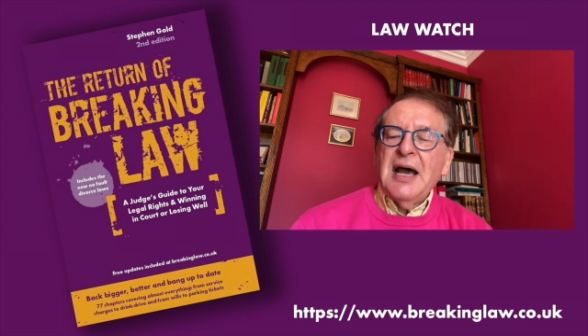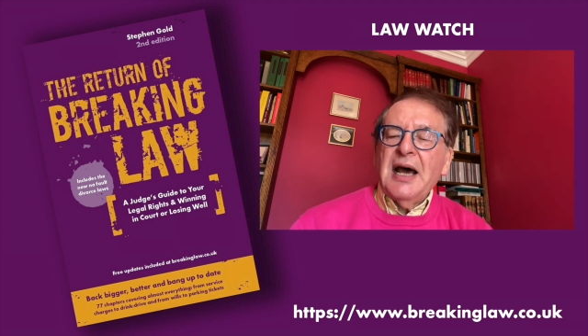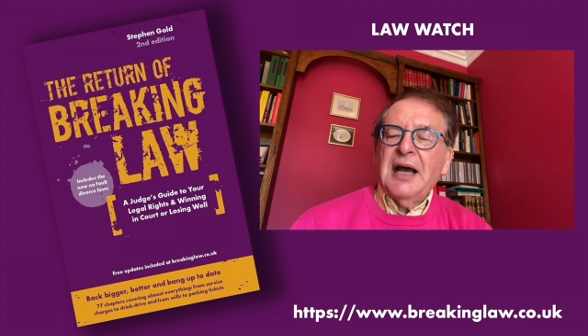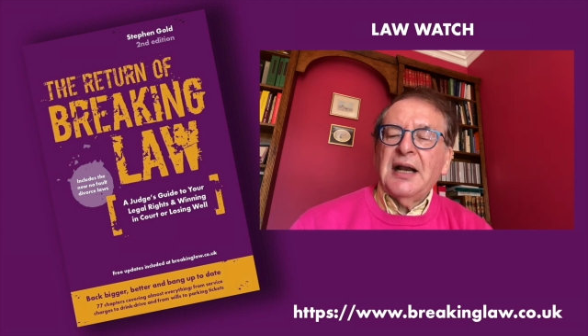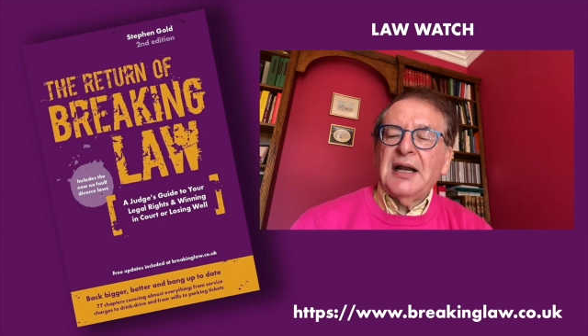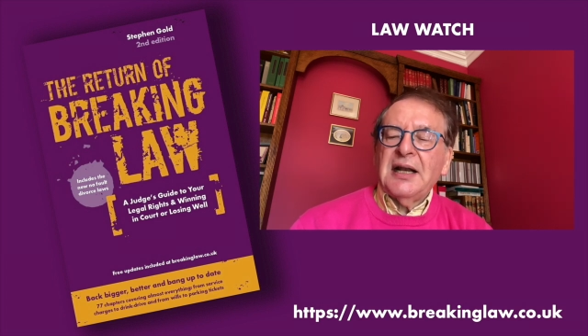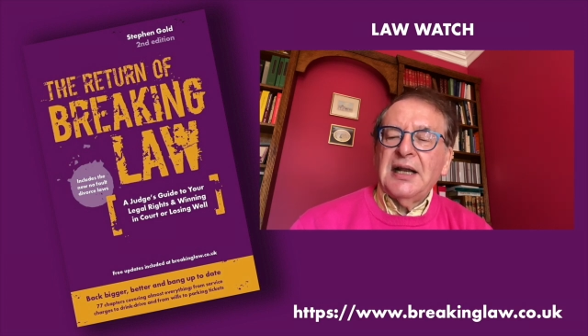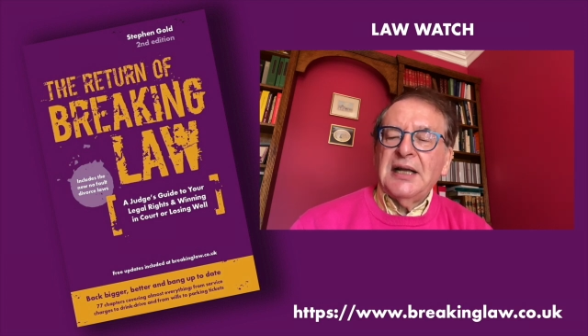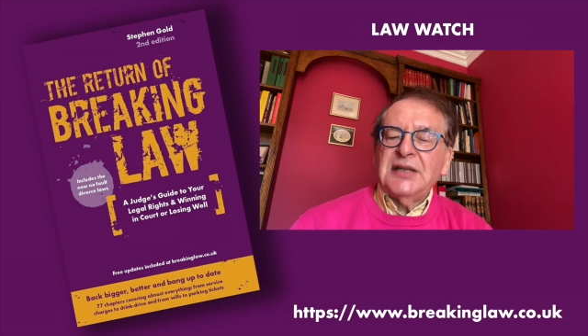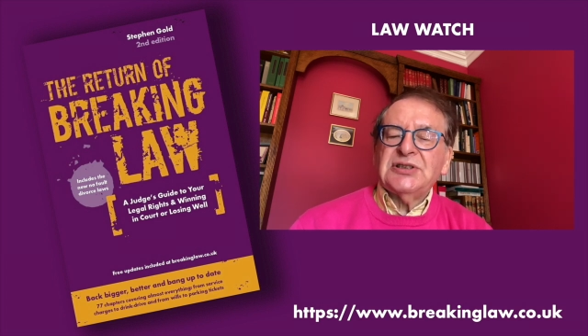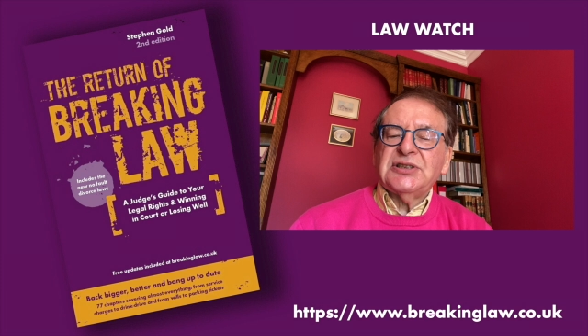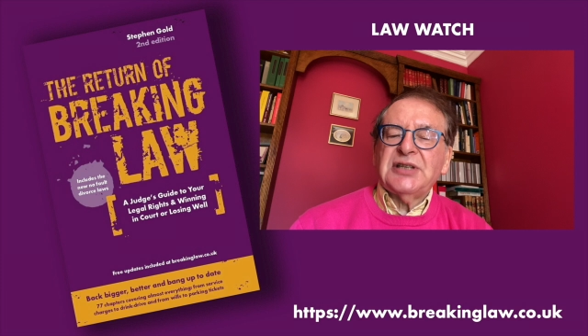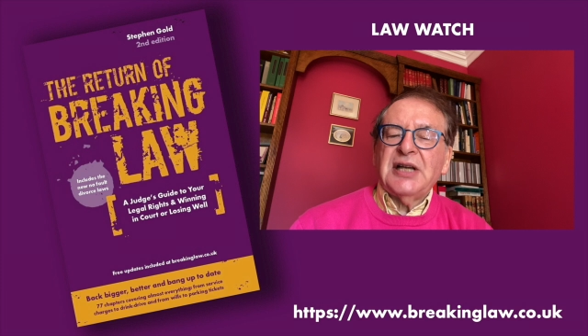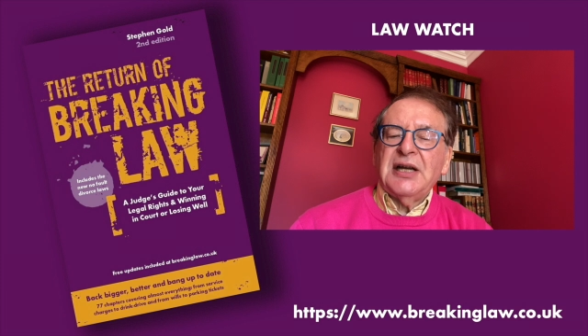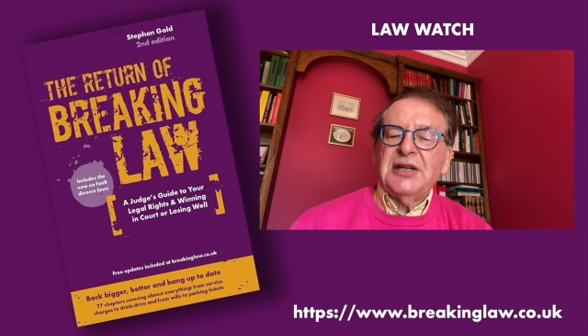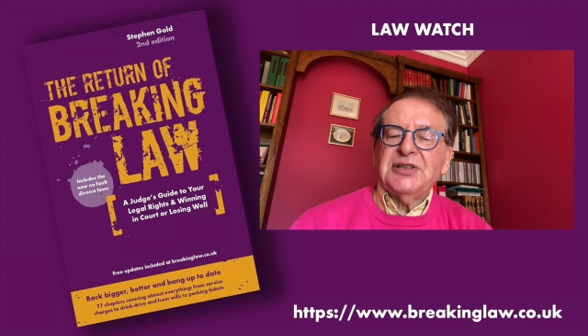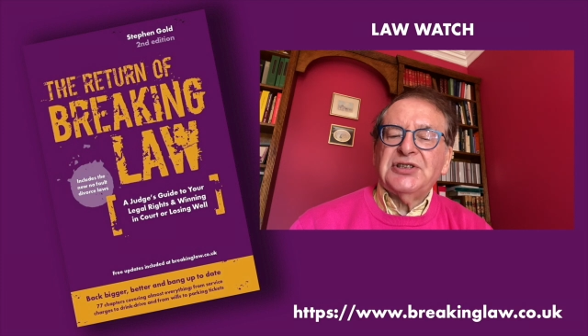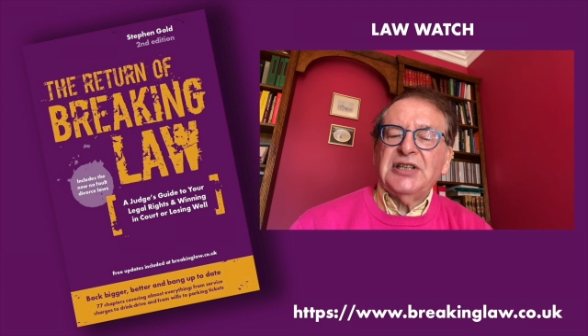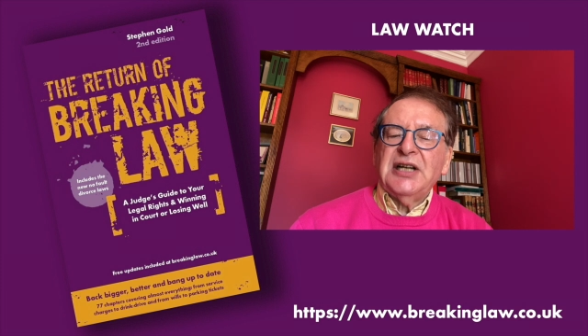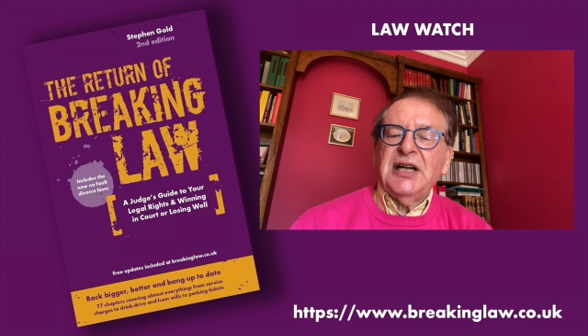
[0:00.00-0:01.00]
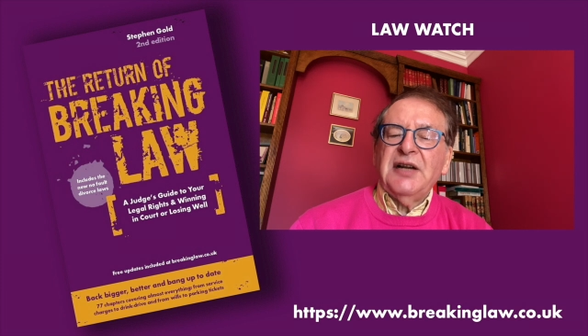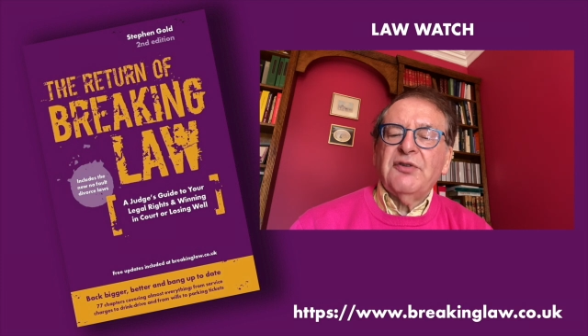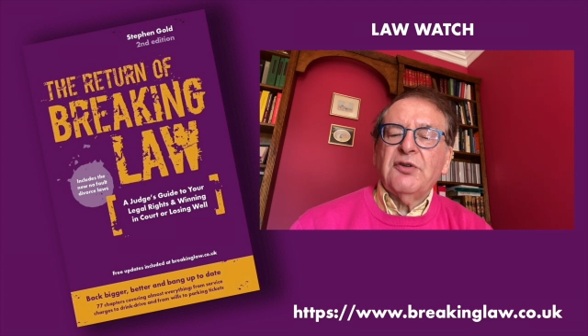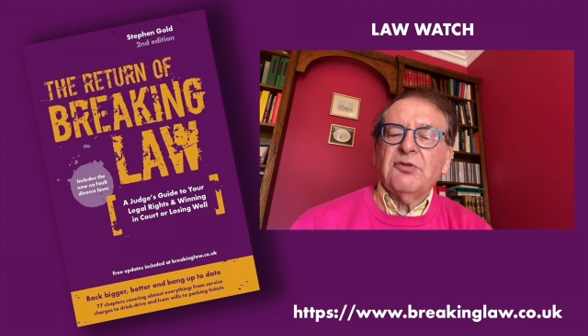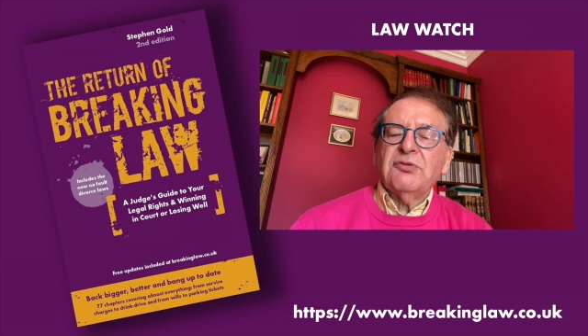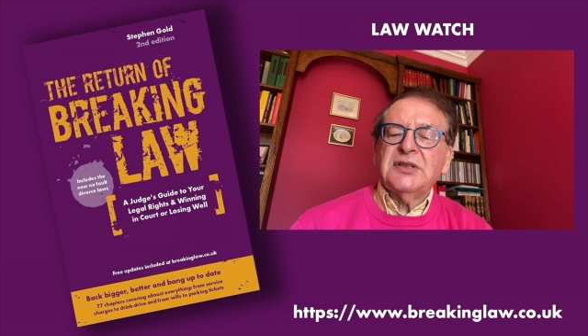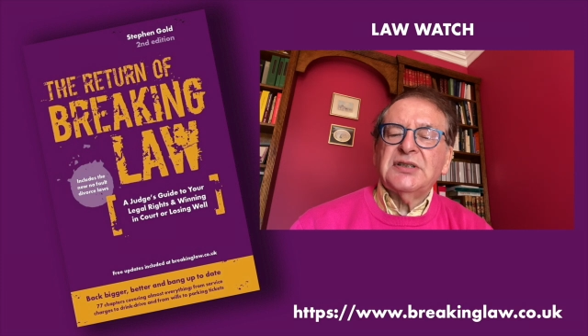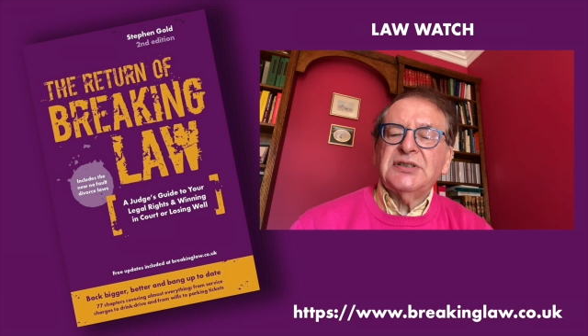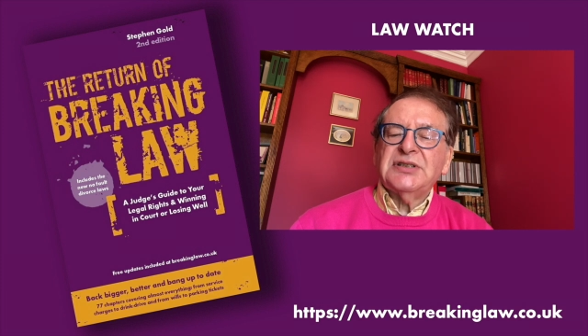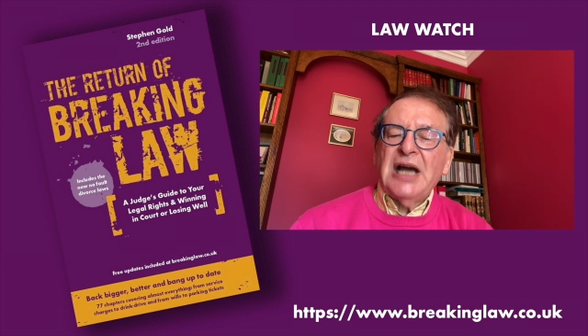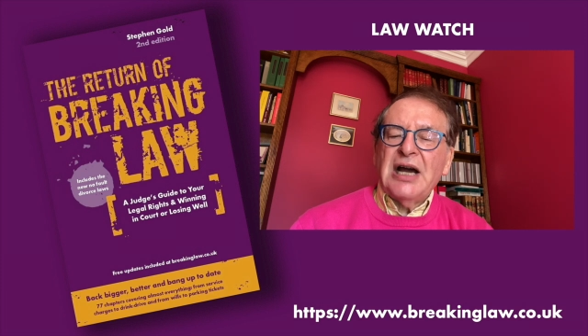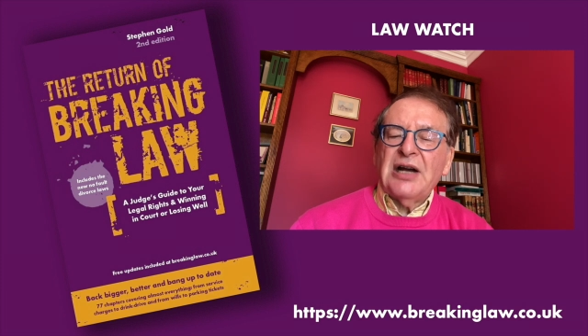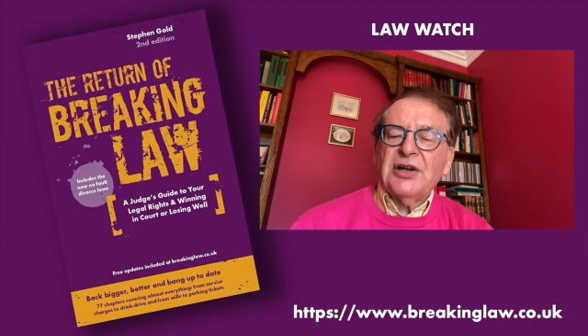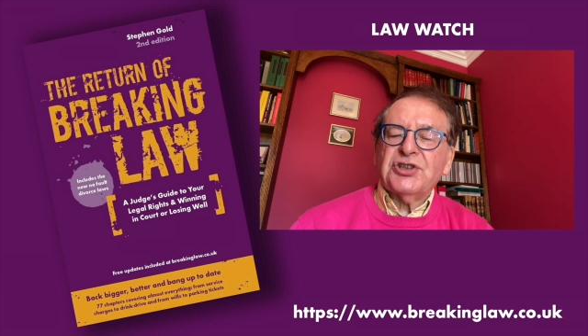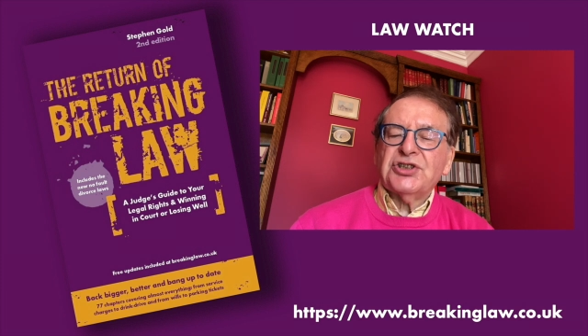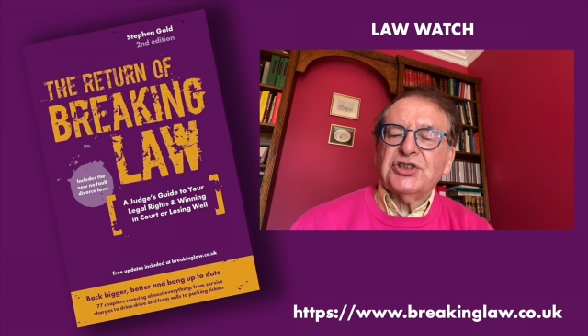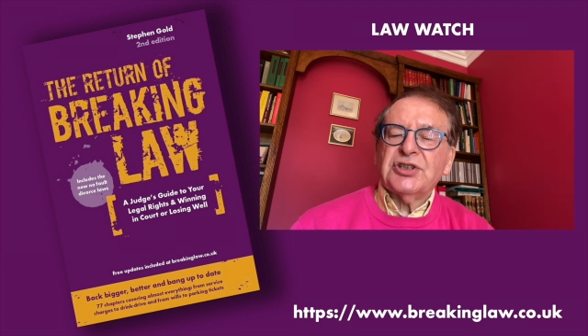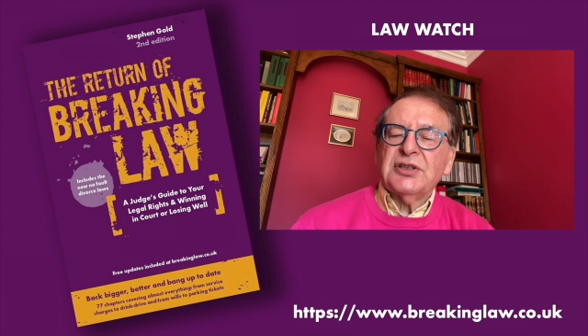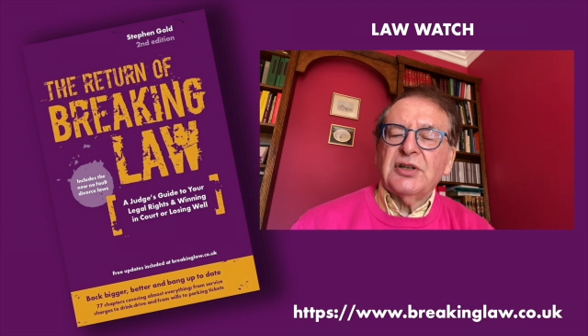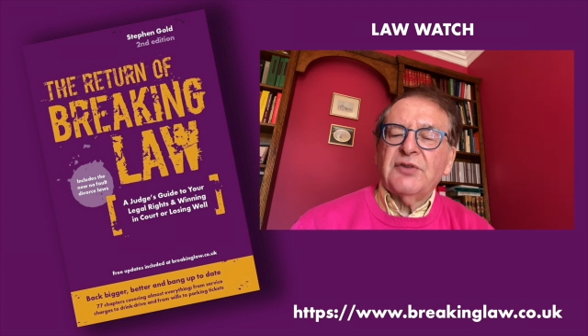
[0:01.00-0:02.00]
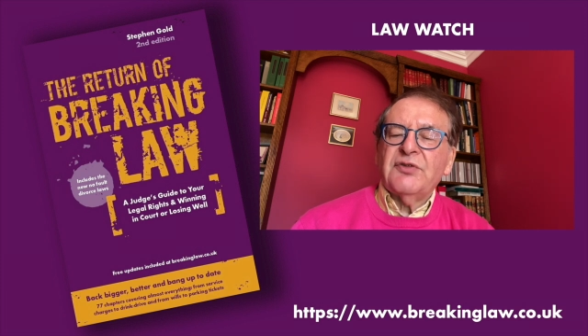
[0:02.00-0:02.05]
unless they achieve a reduction